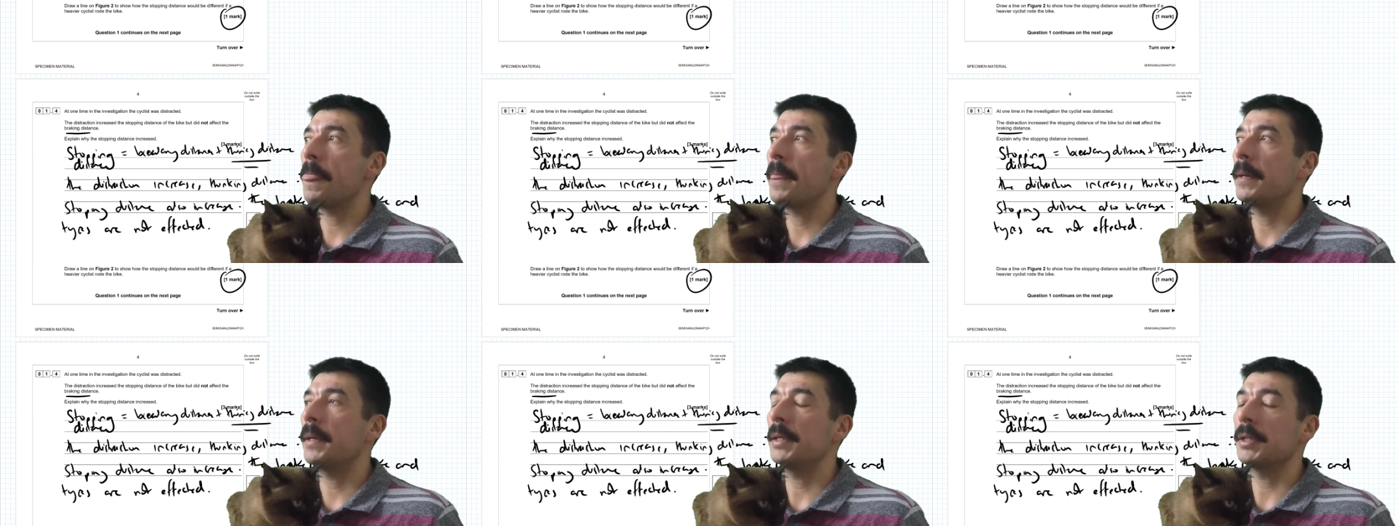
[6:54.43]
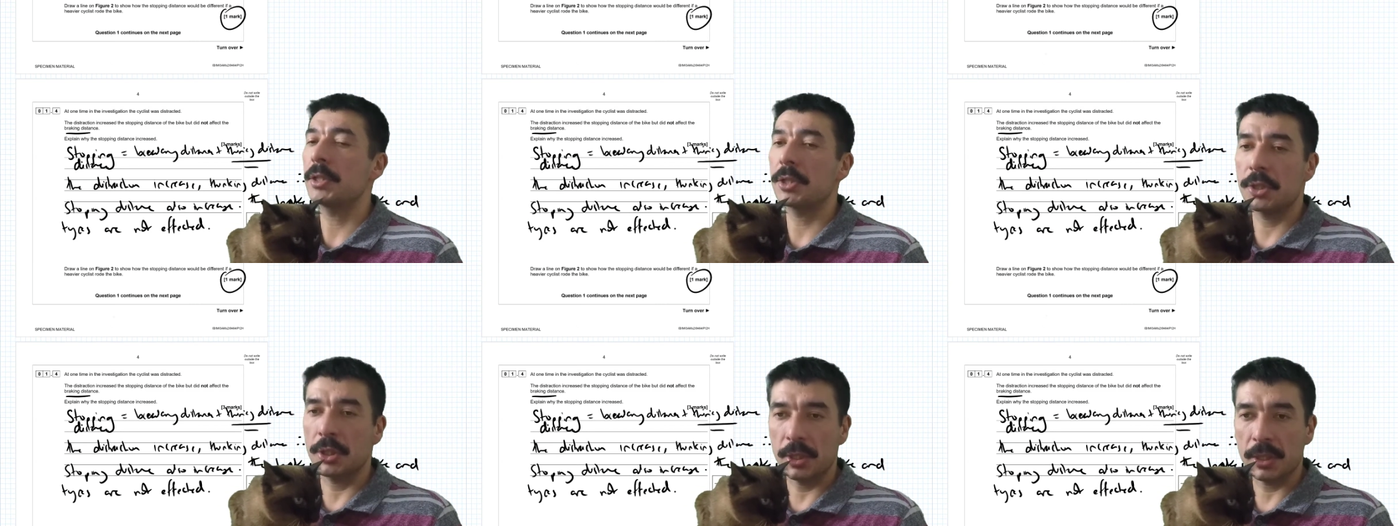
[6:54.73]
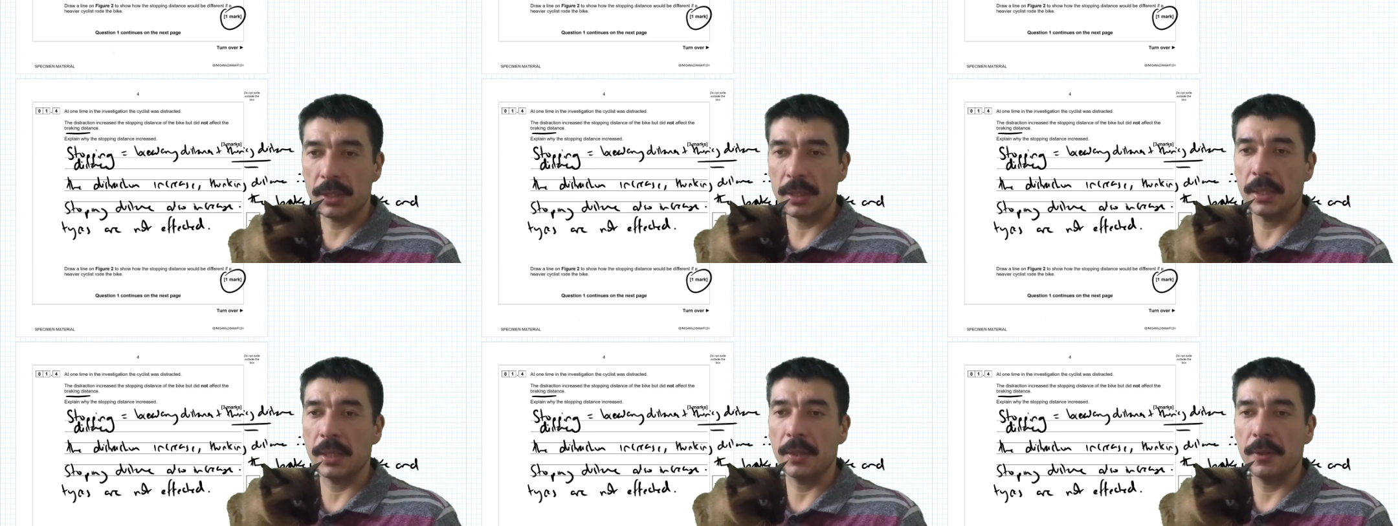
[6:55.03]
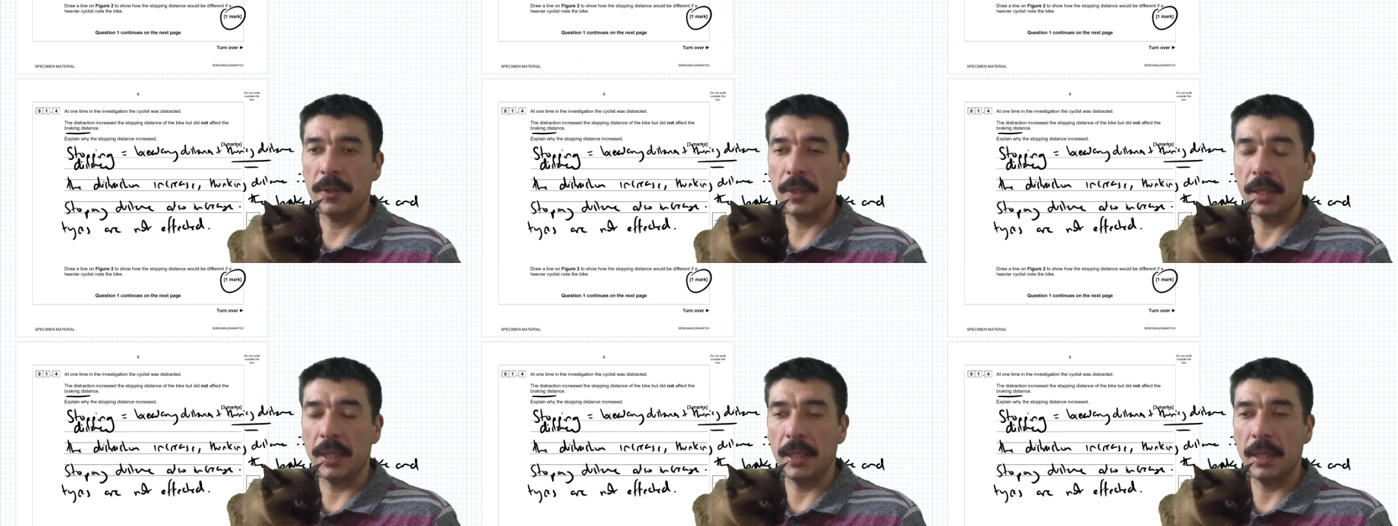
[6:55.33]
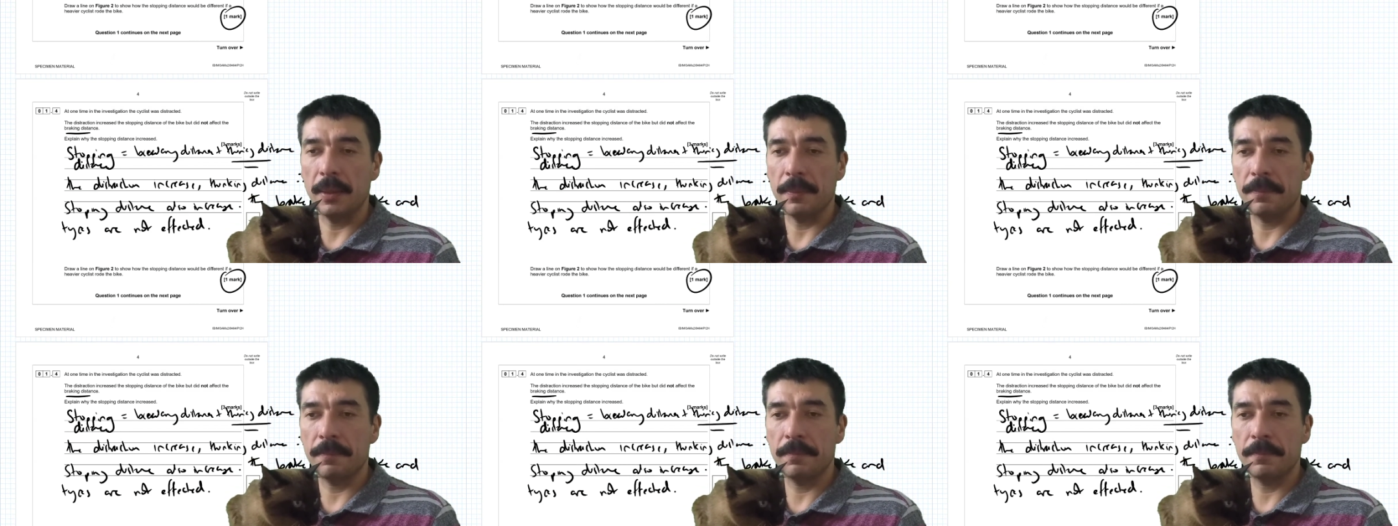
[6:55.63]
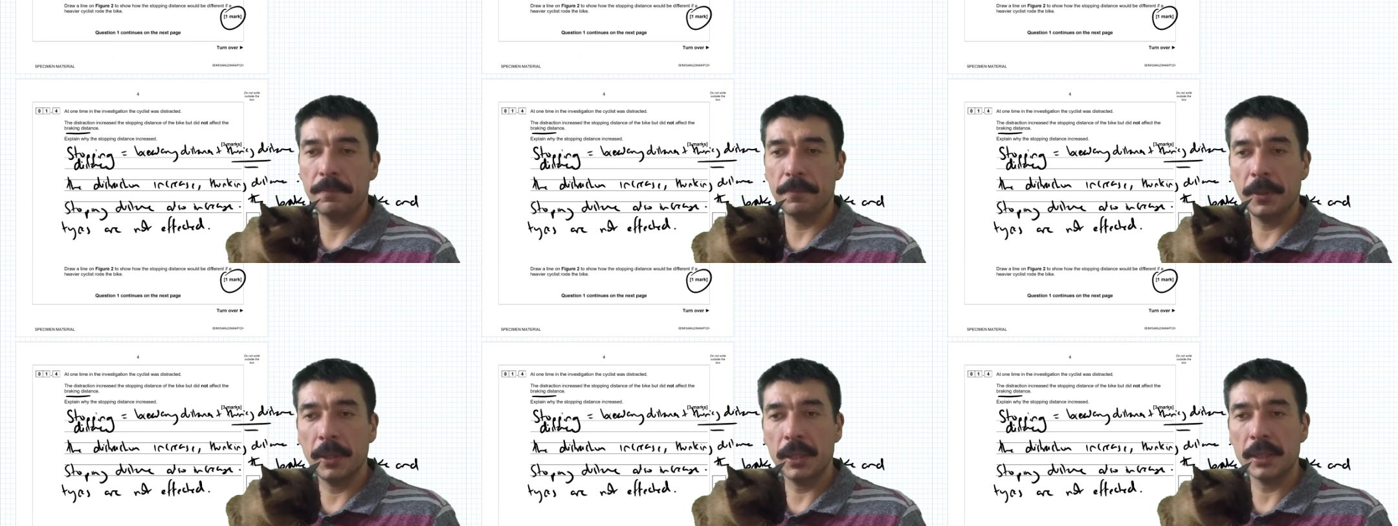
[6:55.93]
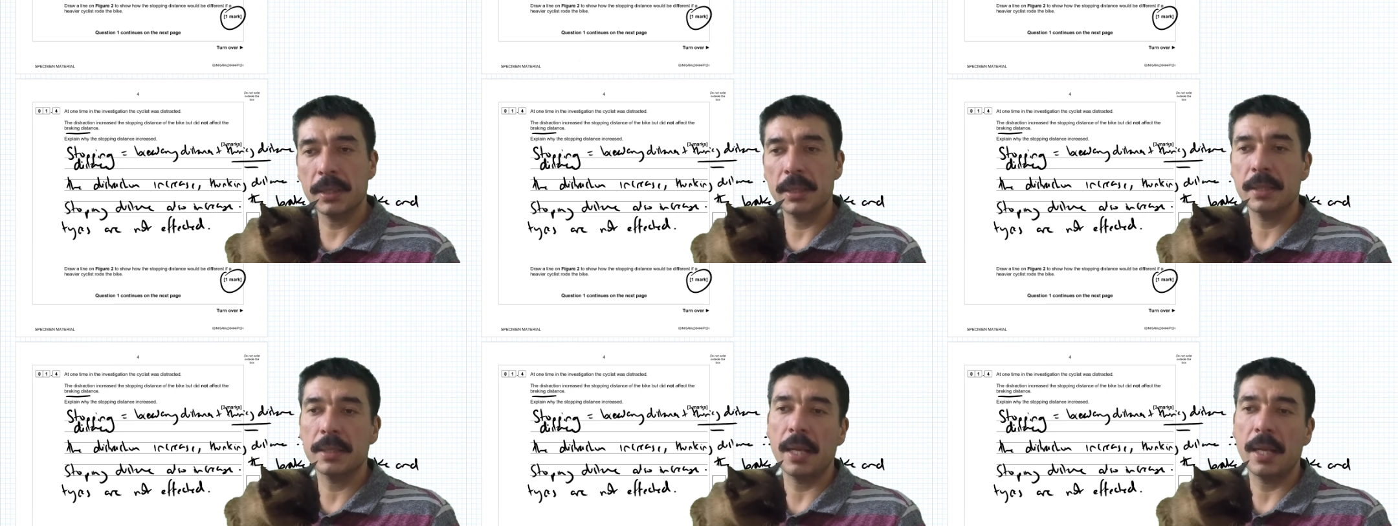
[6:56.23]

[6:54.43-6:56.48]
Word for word: it's just the person's